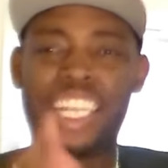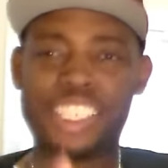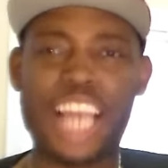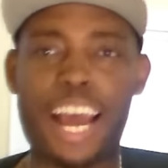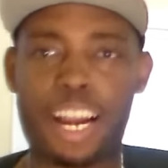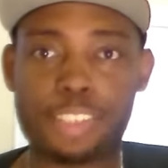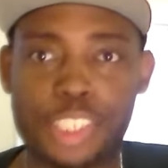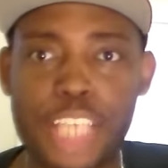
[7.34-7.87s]

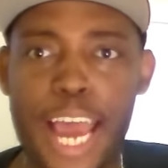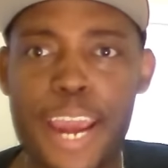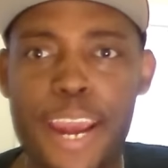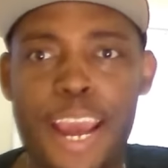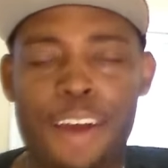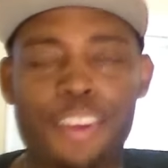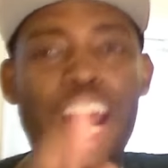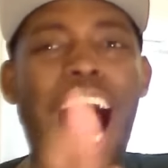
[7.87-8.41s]
I just gotta
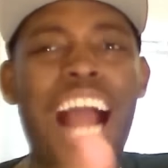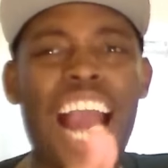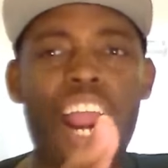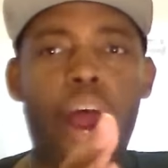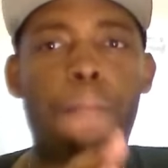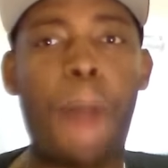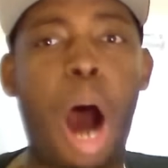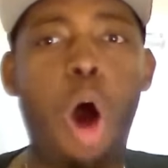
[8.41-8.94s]
say that
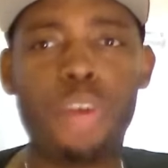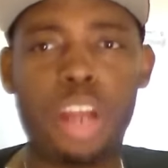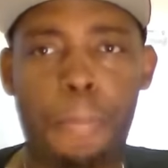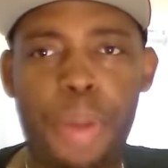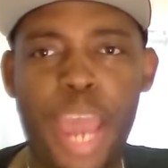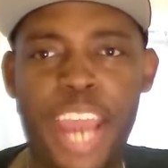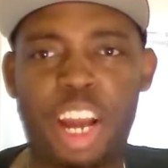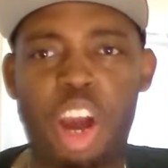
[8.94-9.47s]
I got a
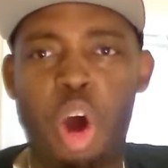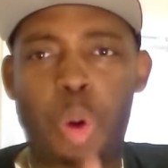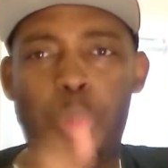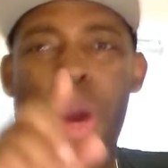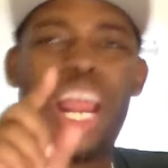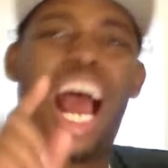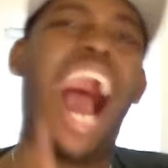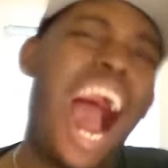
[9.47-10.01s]
bone to
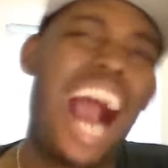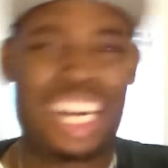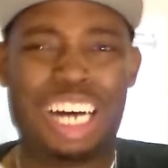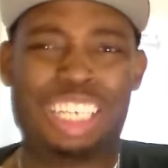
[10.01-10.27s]
pick with